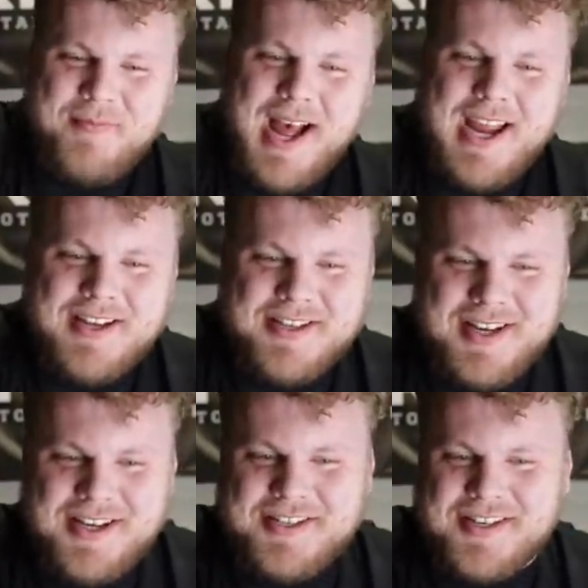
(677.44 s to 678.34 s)
behind the
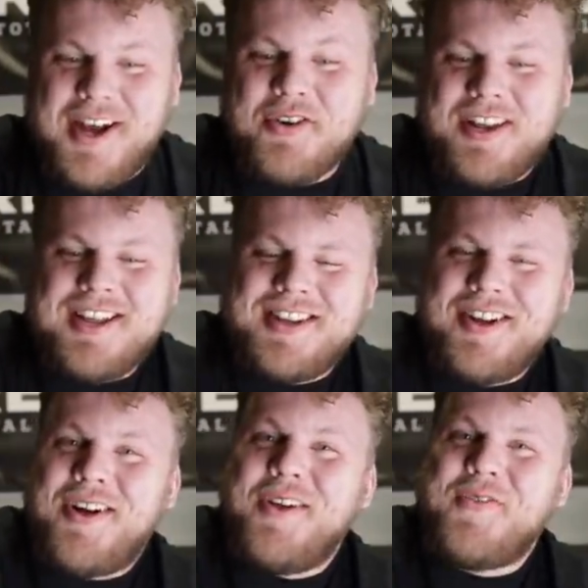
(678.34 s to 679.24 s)
scenes calculating
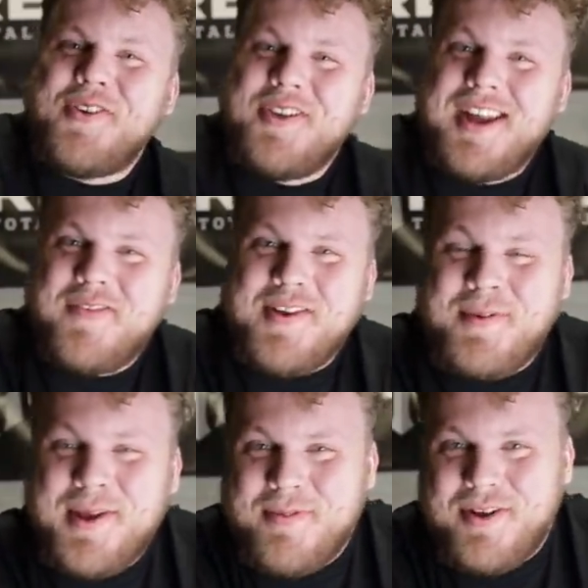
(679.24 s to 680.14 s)
it all for you lovely
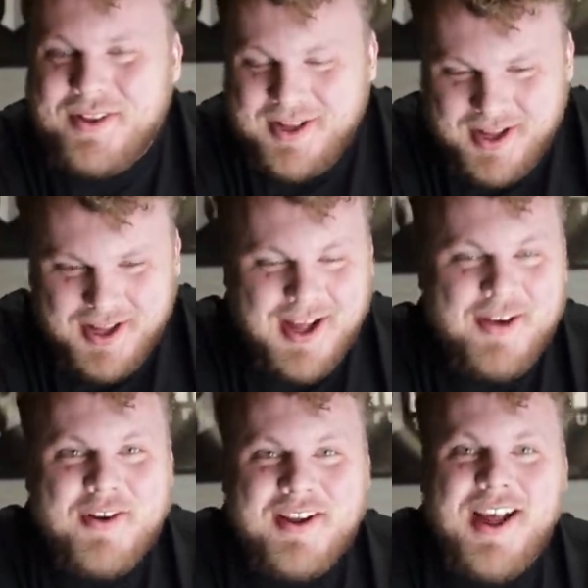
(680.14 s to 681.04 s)
people.
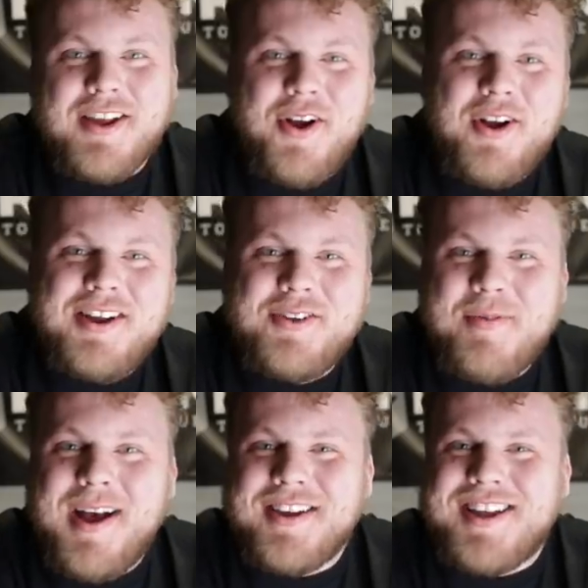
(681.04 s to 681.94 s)
And according to
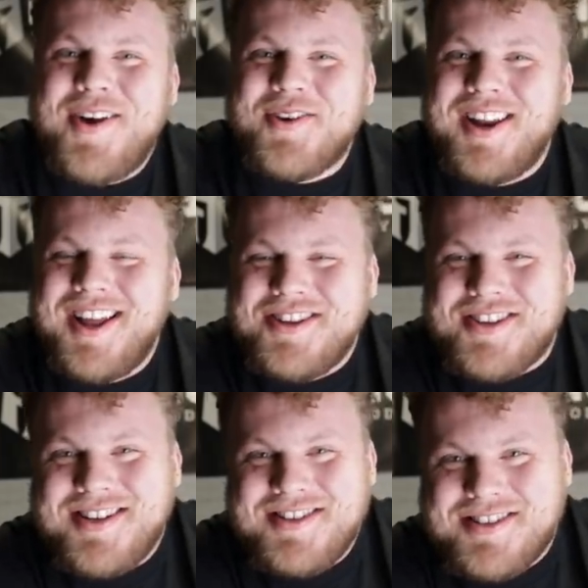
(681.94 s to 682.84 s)
my
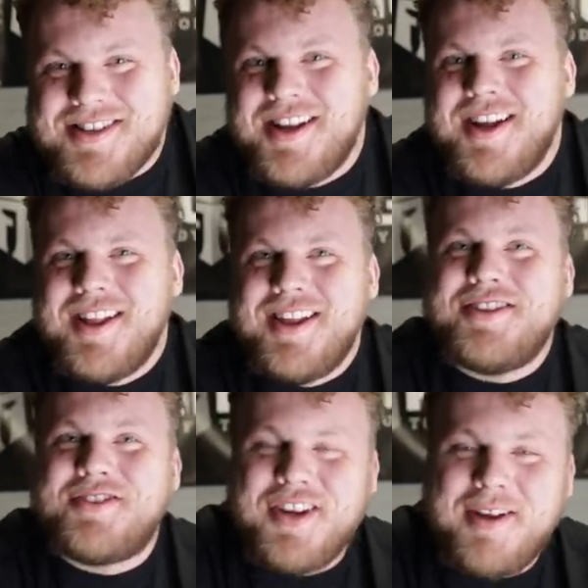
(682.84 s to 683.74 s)
calculations,
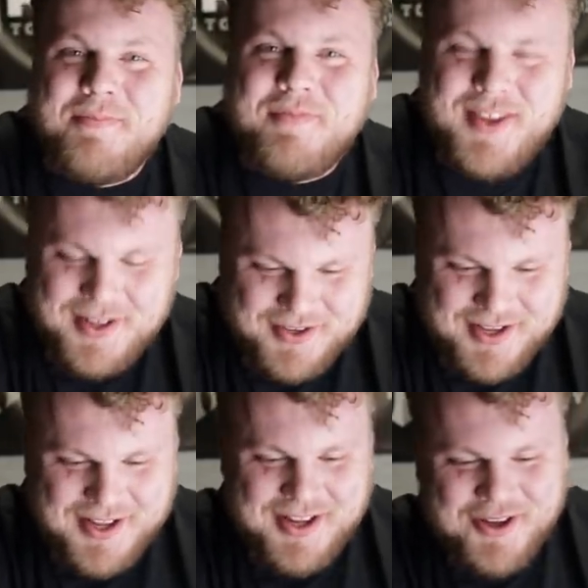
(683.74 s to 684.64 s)
this gym
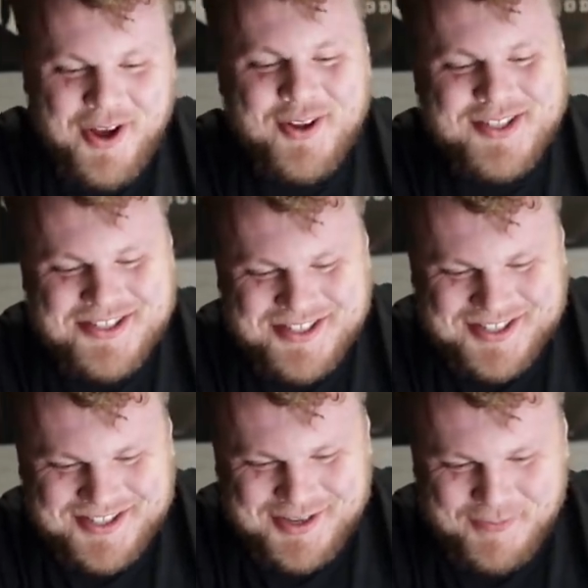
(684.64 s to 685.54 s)

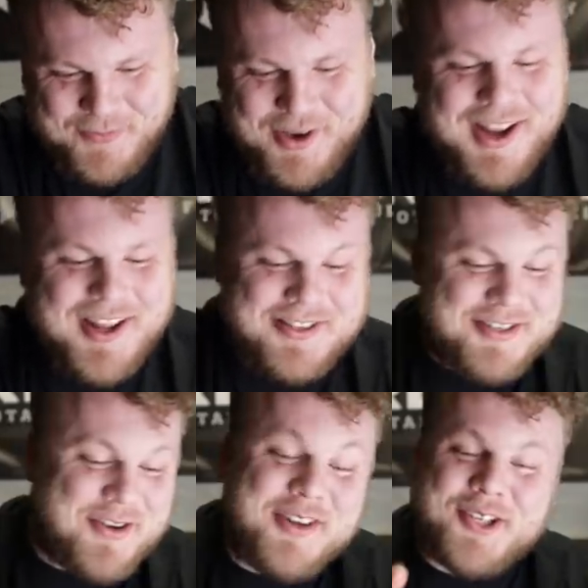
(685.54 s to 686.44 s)
costs, right, this
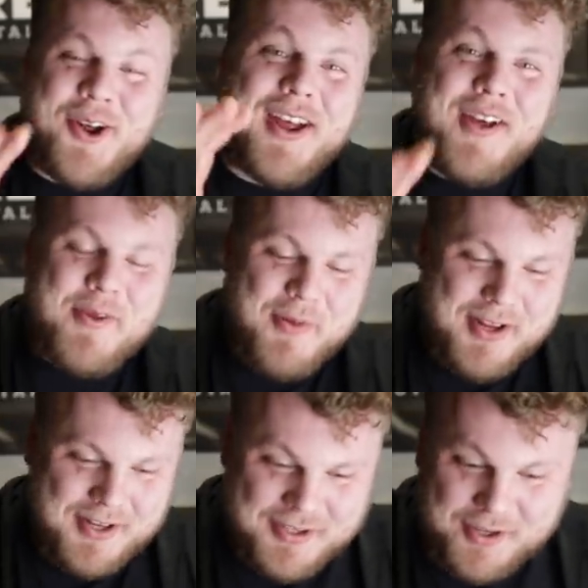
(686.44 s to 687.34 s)
is gonna shock
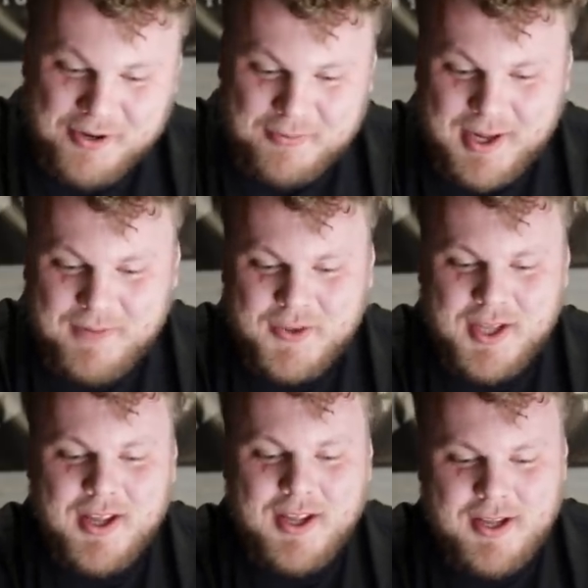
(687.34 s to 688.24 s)
everybody, shock me.
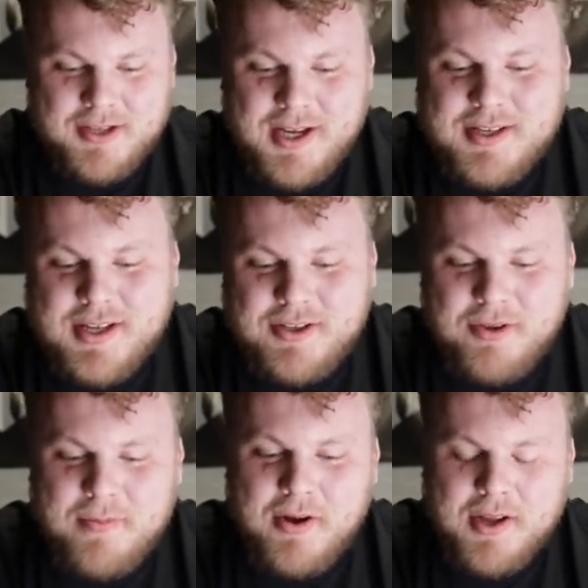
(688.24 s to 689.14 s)

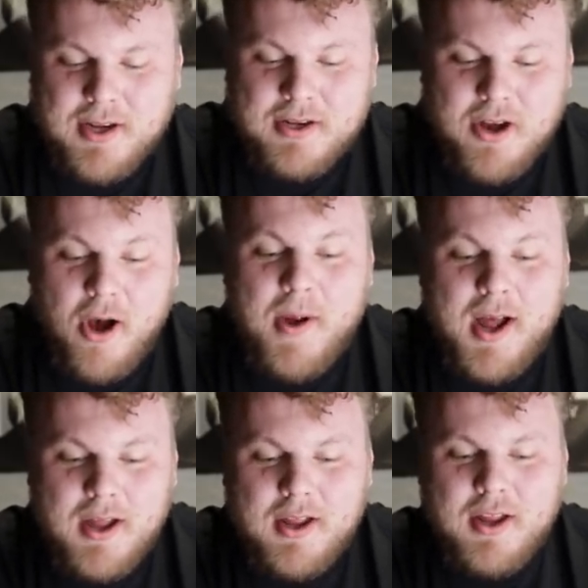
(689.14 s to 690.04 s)
62 million,
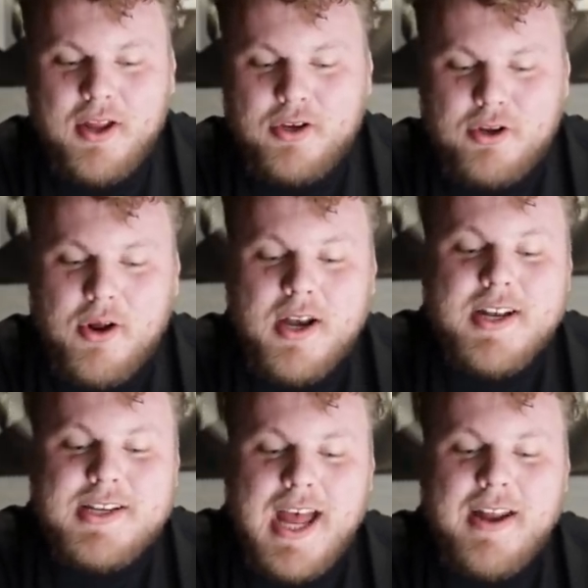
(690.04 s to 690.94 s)
comma,
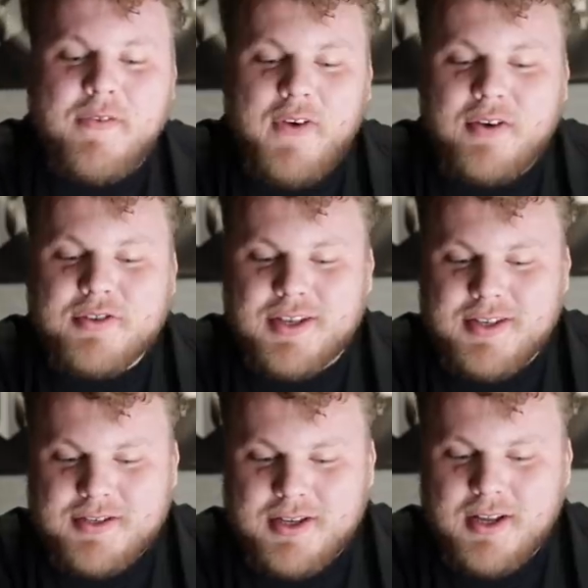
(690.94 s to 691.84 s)

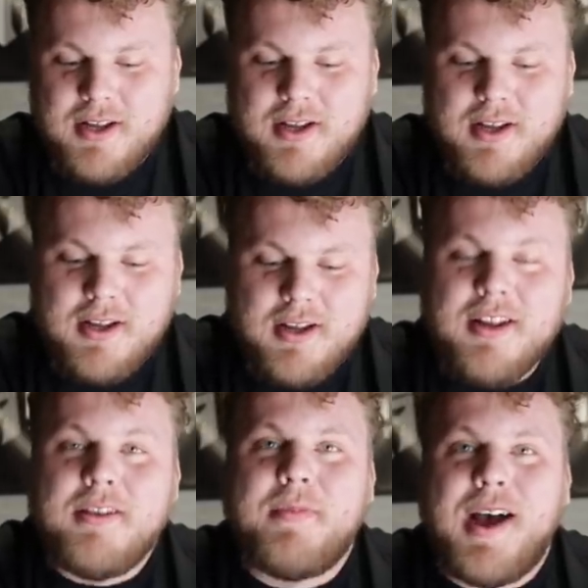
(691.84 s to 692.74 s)
210,000
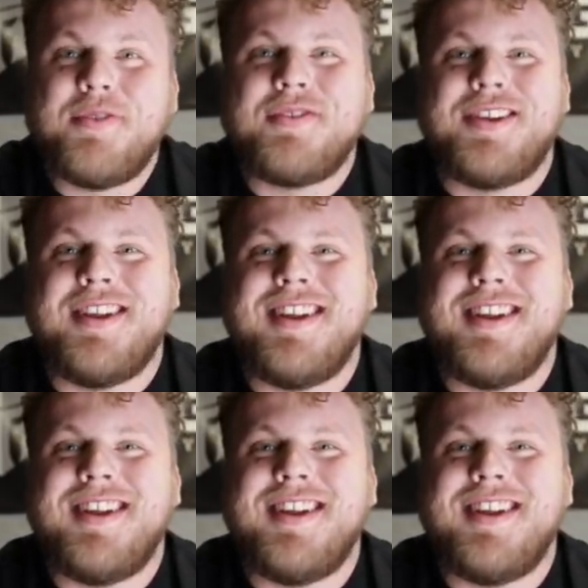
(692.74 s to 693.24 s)
pounds.